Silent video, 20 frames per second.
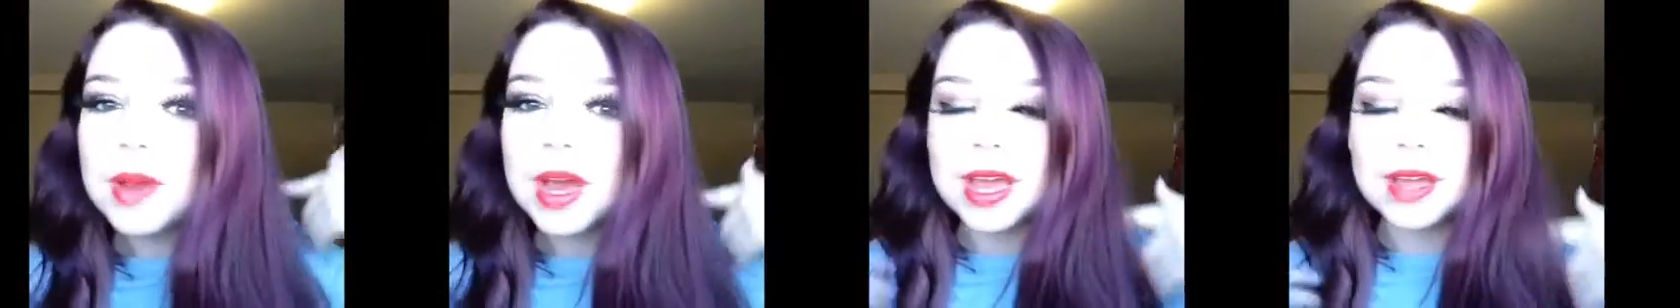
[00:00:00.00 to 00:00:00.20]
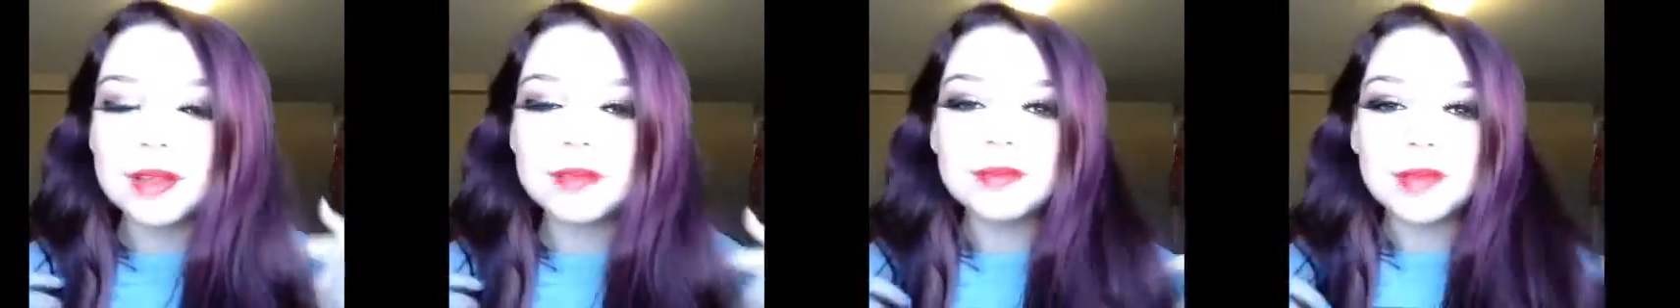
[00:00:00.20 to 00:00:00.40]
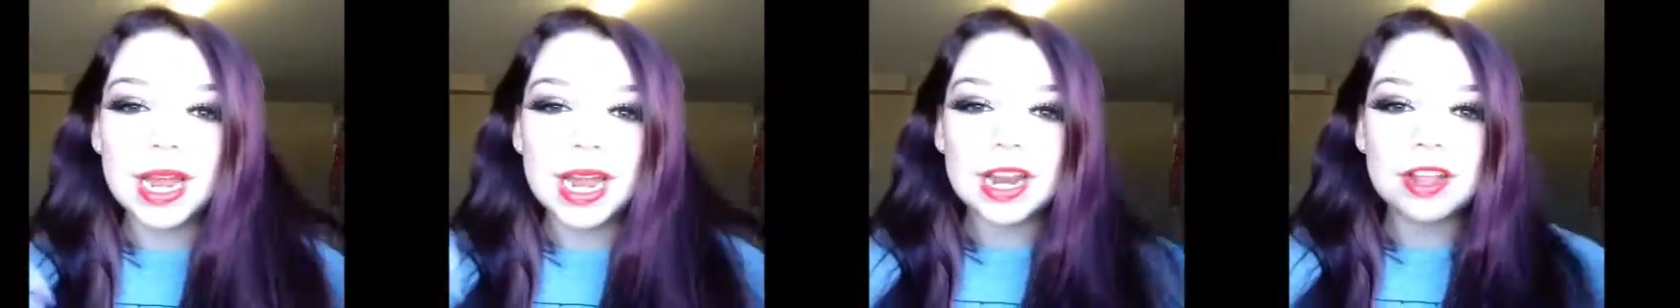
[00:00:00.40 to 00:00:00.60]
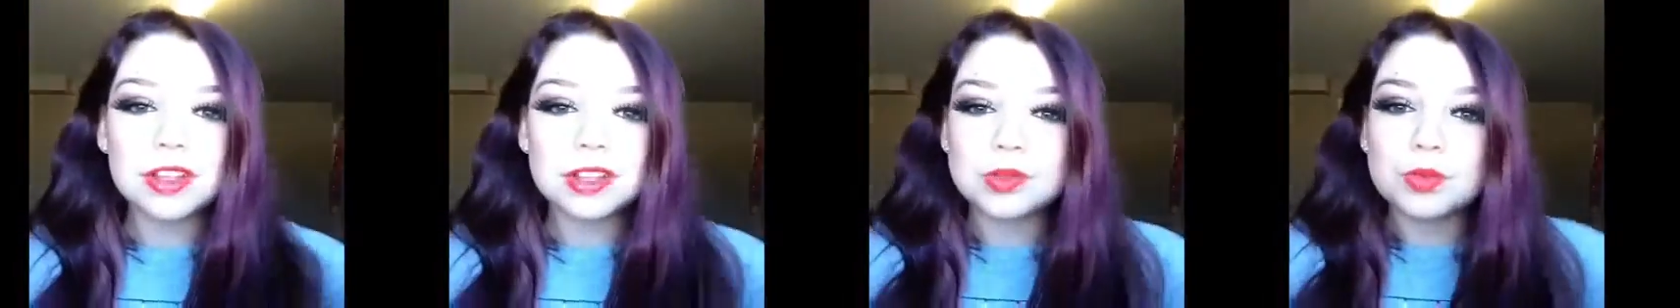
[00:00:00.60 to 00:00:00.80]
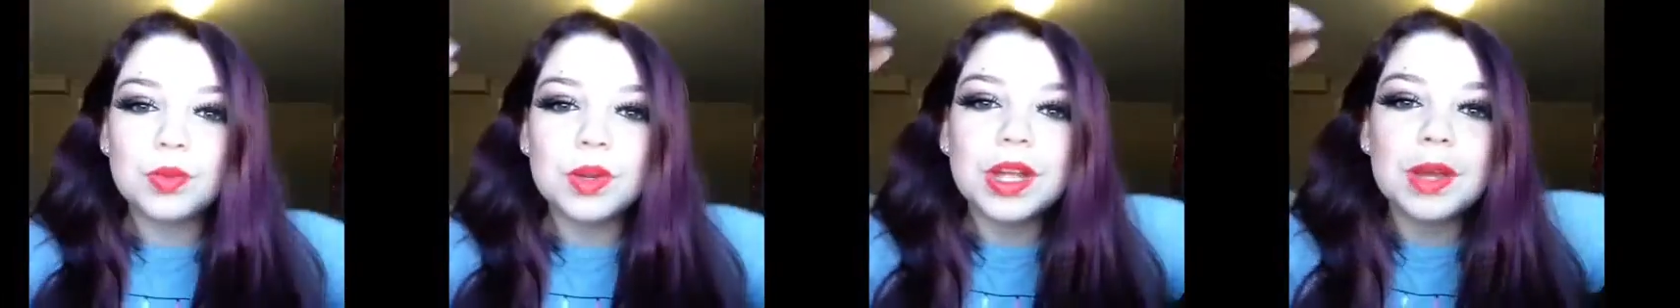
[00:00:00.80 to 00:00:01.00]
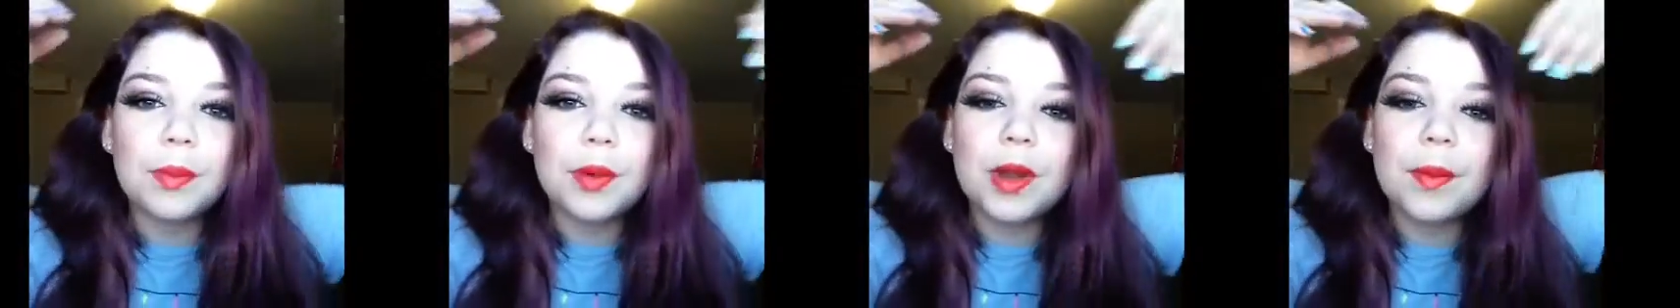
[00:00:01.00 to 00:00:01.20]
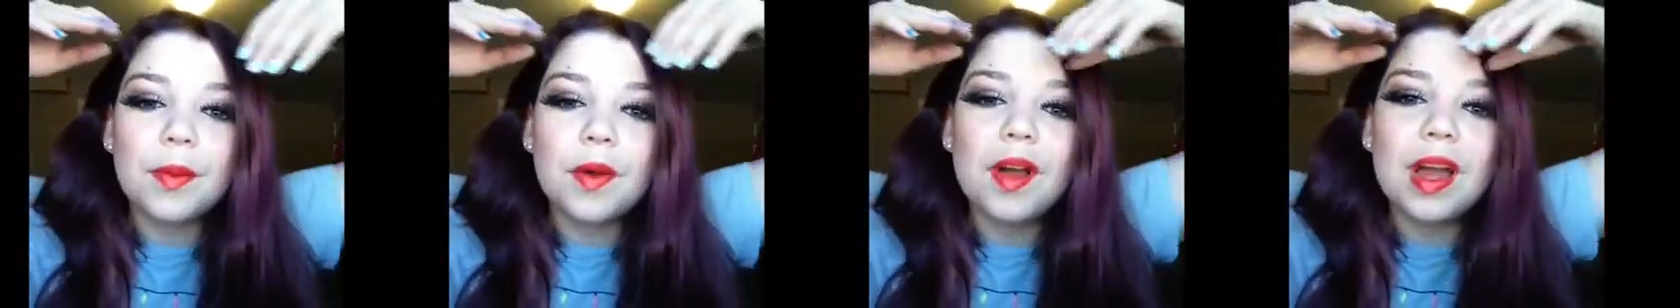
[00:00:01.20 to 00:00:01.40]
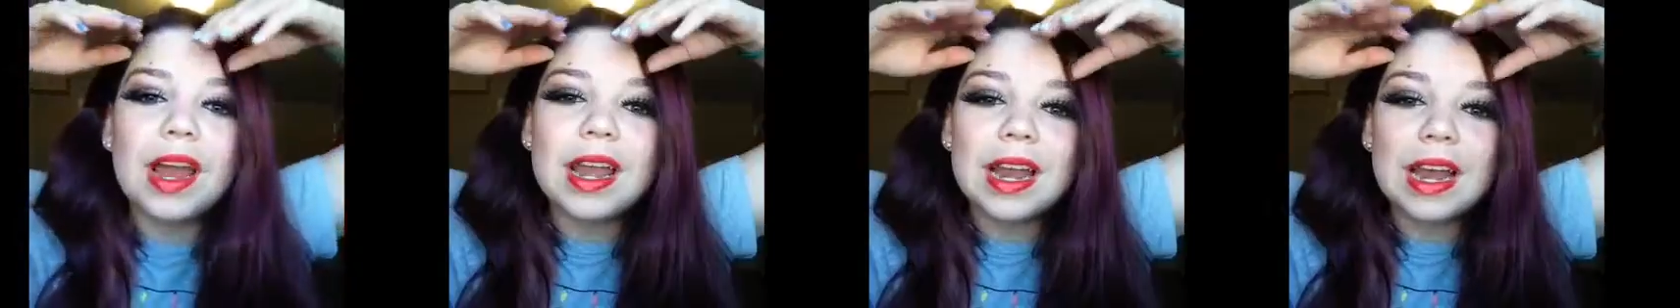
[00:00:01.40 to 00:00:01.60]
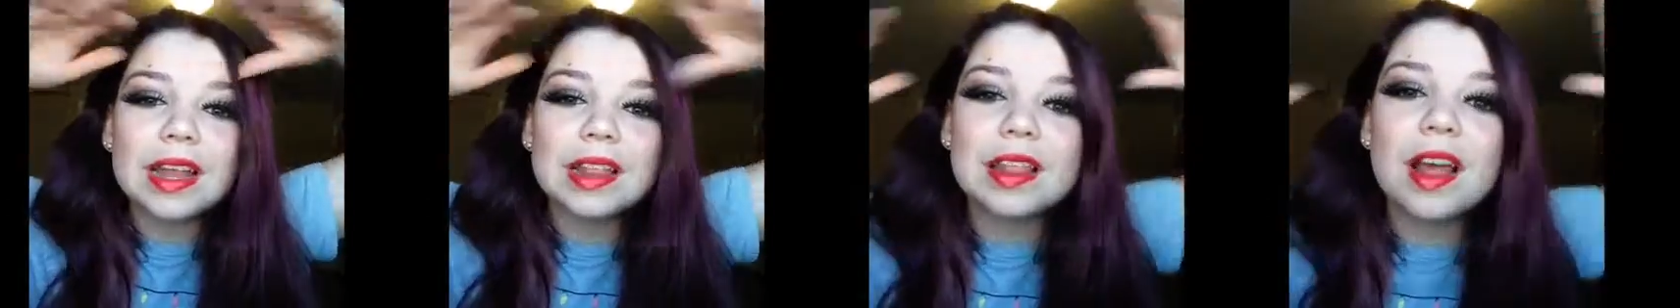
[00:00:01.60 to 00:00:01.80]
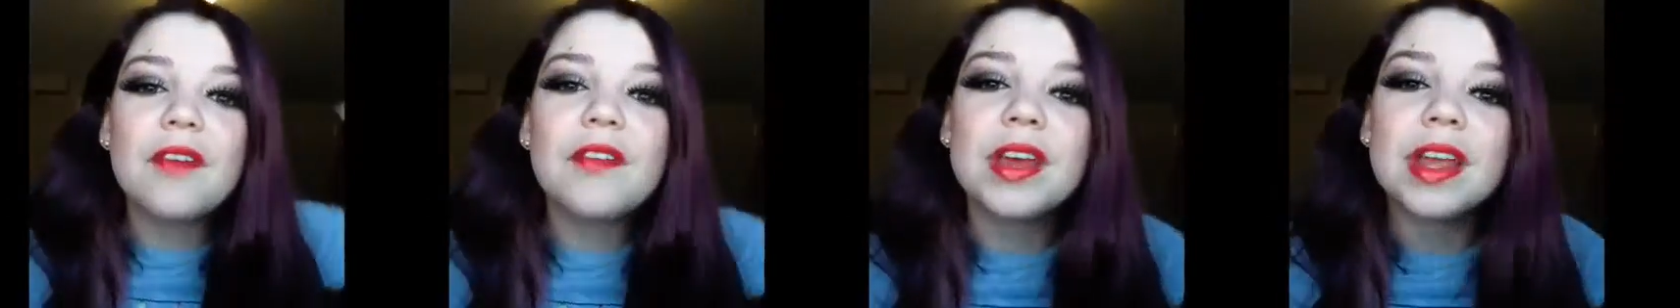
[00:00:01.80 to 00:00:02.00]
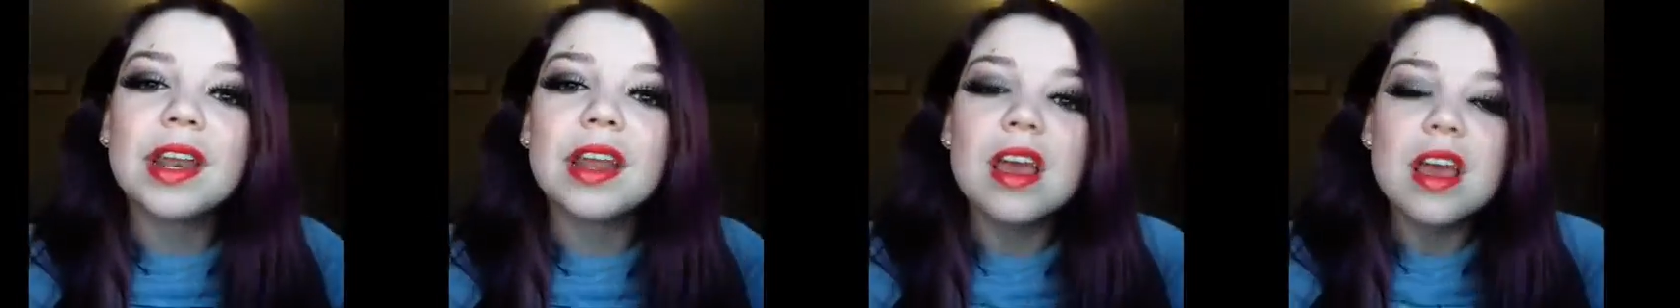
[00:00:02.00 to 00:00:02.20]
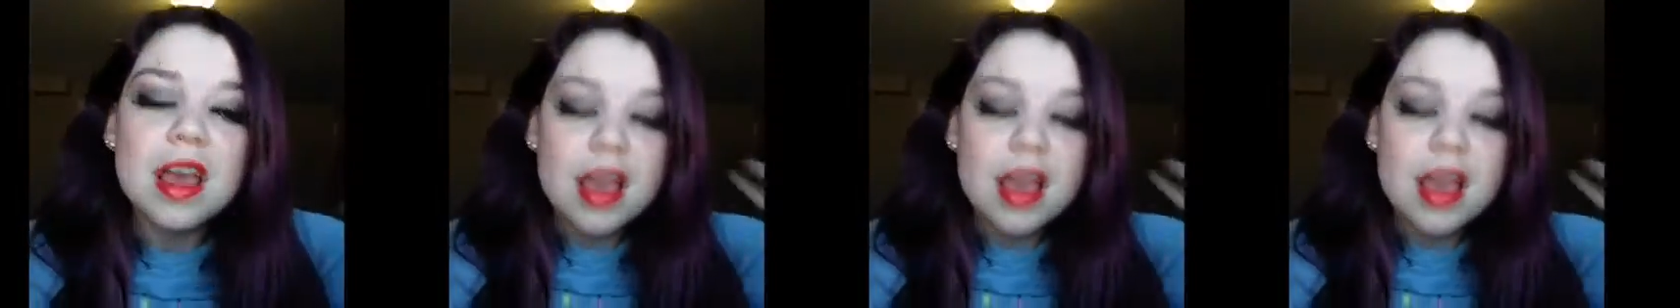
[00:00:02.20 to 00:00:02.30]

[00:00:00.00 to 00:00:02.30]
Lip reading: but my hair looks really purple and I love it.